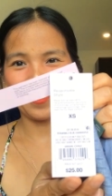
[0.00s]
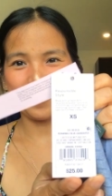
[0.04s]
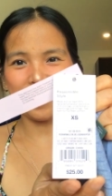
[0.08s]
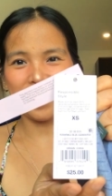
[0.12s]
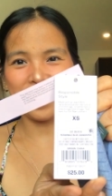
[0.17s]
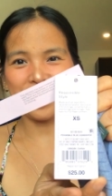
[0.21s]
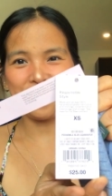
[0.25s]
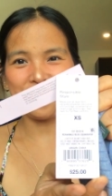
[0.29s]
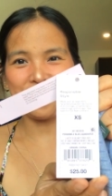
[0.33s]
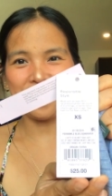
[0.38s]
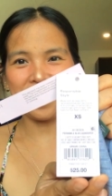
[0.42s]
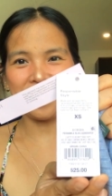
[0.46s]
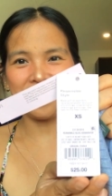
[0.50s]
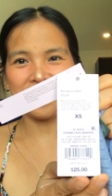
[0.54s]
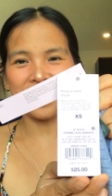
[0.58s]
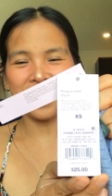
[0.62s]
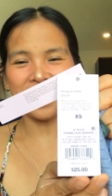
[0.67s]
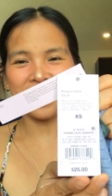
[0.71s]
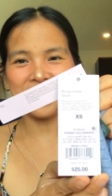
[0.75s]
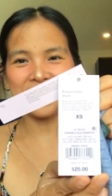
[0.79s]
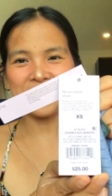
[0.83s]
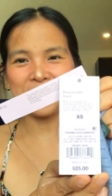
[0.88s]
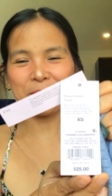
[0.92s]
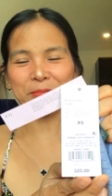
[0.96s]
twenty-five
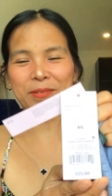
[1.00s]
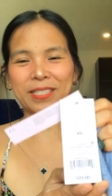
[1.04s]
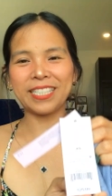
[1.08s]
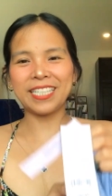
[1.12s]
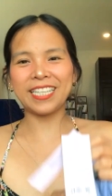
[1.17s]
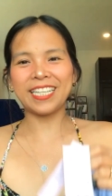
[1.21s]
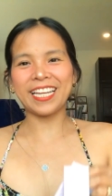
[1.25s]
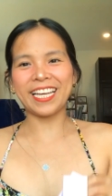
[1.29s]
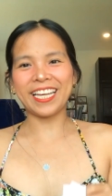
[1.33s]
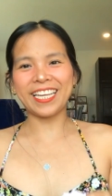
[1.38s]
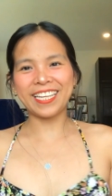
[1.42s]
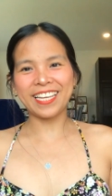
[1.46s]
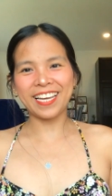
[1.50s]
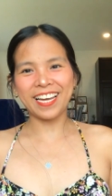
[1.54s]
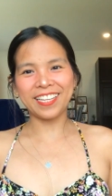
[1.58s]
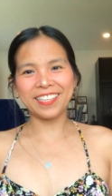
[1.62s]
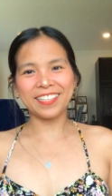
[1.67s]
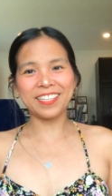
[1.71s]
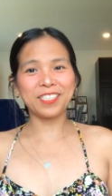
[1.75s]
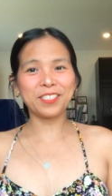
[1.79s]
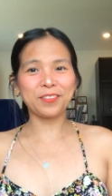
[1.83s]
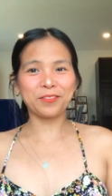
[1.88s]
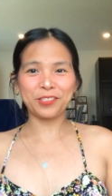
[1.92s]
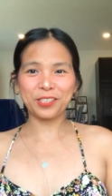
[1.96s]
dollars, but then I
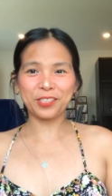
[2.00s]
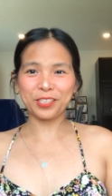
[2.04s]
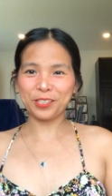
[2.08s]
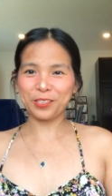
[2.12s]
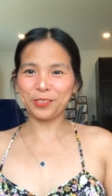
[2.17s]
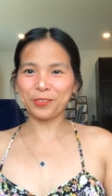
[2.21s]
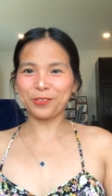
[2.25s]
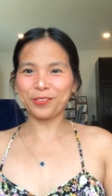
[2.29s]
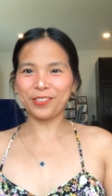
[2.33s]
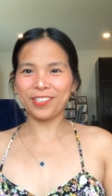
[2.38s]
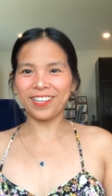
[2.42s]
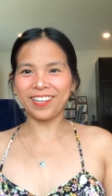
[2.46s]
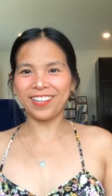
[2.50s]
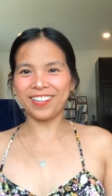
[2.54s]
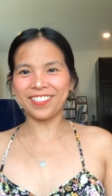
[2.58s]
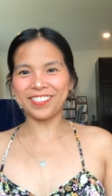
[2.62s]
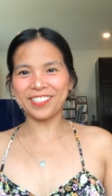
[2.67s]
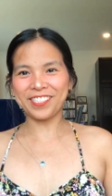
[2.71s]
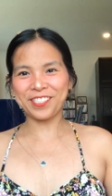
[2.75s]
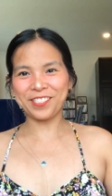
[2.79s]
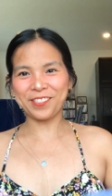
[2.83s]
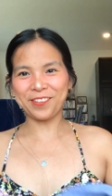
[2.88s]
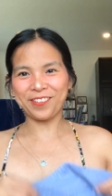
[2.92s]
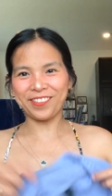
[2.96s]
got this for two
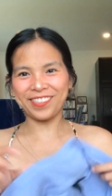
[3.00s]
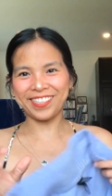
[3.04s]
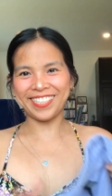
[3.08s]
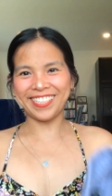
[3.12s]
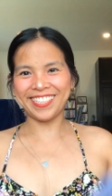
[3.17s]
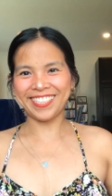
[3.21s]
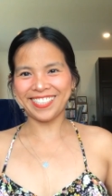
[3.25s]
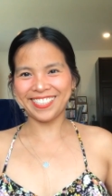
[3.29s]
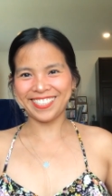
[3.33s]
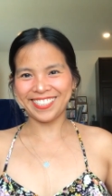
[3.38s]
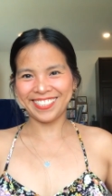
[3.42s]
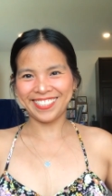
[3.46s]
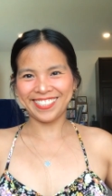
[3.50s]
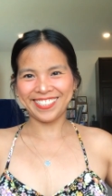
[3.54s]
dollars only.